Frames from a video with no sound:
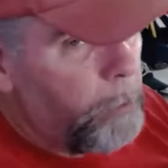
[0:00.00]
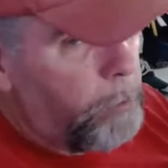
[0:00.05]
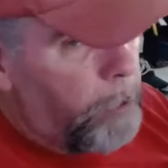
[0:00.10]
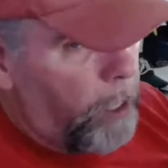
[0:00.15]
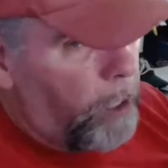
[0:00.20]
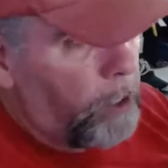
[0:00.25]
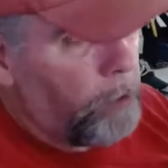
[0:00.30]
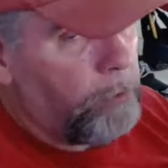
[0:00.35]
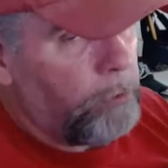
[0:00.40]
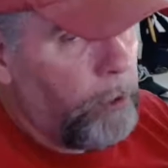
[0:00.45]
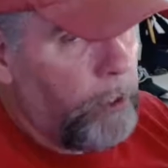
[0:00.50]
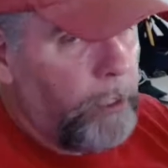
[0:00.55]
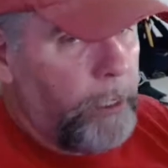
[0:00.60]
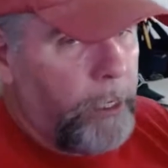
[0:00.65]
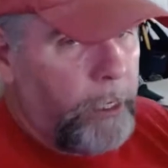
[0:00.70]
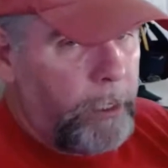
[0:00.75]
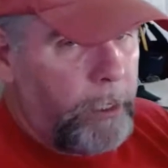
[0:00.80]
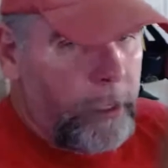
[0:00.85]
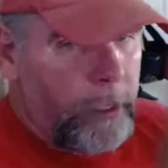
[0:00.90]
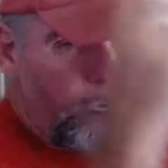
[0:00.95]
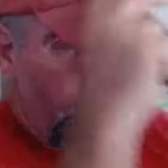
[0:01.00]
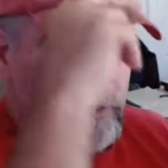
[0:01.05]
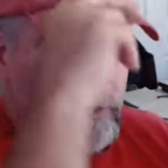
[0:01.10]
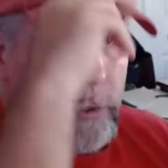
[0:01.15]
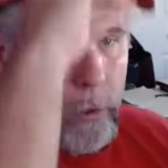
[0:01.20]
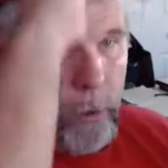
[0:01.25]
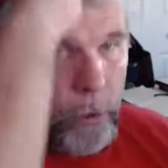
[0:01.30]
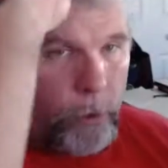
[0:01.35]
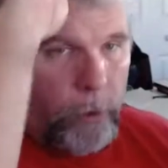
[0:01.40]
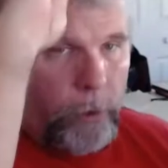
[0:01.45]
peck drilling. That sounds
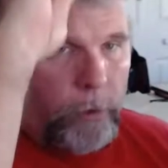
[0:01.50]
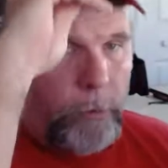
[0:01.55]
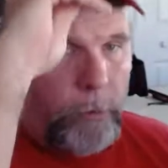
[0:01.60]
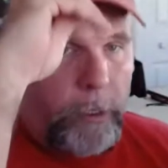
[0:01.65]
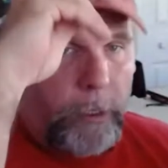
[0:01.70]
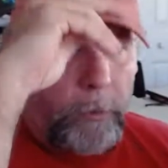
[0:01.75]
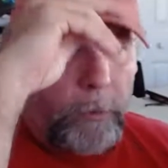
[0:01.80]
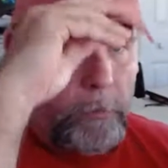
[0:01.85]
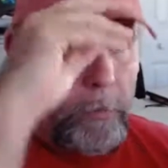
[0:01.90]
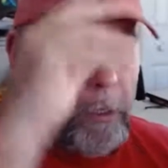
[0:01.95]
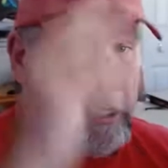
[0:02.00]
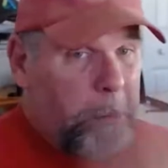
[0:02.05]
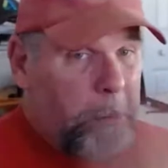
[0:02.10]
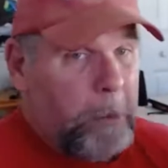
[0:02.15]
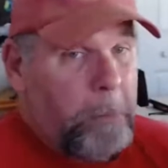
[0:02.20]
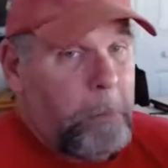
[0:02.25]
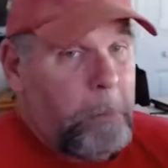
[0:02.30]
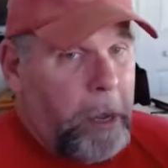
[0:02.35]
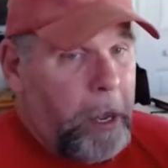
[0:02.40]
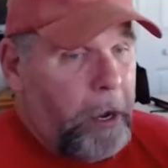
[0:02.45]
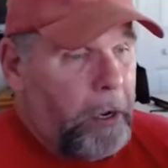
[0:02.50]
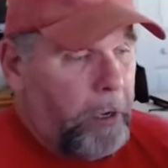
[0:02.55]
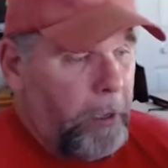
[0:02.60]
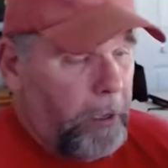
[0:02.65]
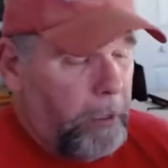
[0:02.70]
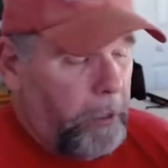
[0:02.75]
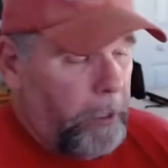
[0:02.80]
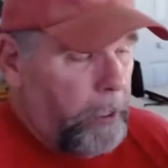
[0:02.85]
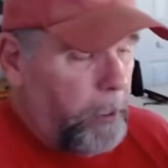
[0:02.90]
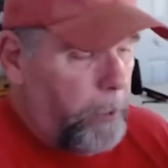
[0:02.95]
cool. Must be
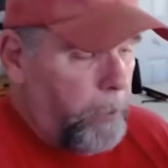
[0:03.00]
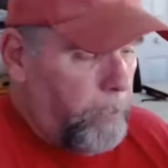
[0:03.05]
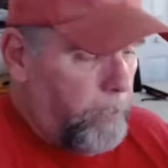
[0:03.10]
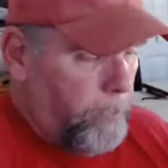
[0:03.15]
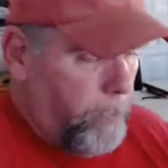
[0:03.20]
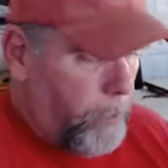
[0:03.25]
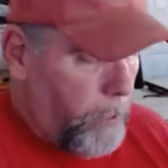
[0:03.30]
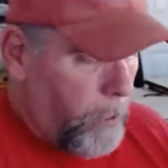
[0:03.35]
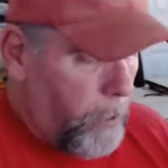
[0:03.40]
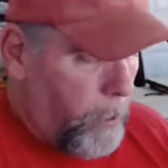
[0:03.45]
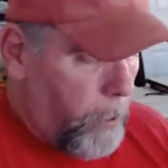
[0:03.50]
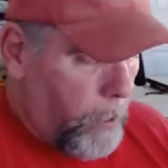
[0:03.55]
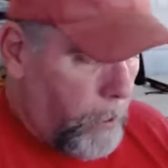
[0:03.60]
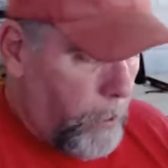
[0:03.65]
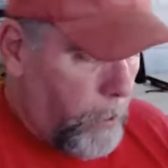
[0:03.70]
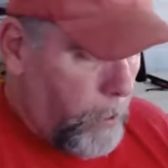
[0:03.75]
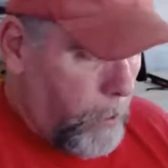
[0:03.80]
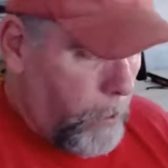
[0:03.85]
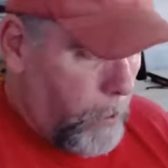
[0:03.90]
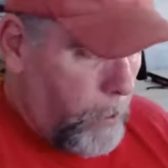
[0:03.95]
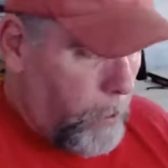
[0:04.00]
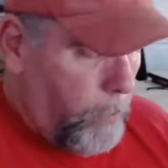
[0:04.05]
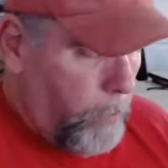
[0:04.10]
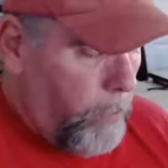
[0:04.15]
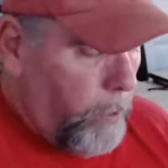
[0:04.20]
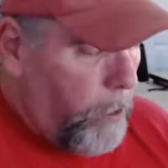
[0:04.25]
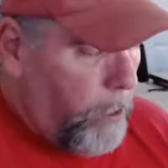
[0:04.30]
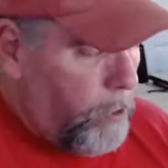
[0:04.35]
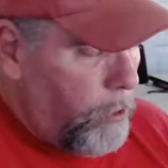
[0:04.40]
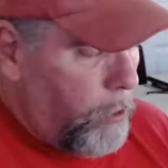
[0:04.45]
better, you know.
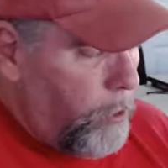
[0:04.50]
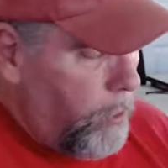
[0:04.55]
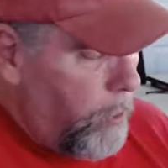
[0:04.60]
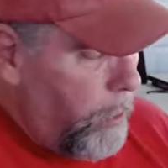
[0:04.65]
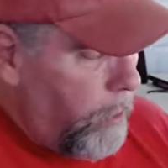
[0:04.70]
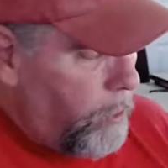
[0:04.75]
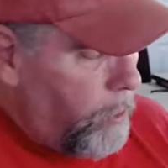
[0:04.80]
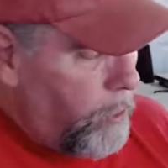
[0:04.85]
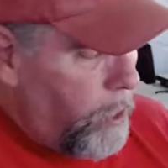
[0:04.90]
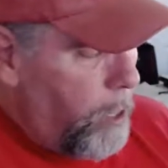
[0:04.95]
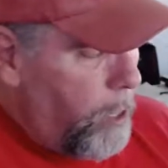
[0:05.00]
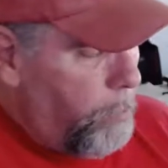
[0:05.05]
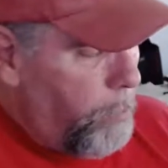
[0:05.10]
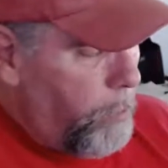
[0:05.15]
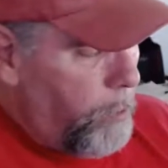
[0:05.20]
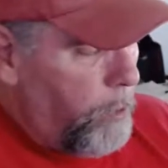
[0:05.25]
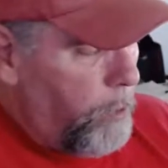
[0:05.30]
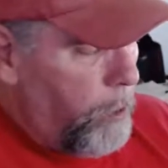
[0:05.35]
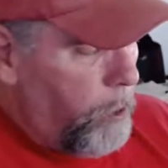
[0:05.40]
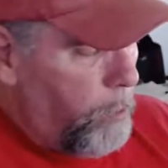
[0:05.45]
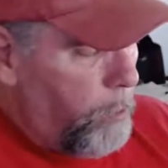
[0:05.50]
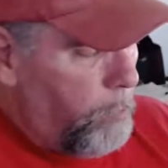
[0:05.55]
Is there an example in this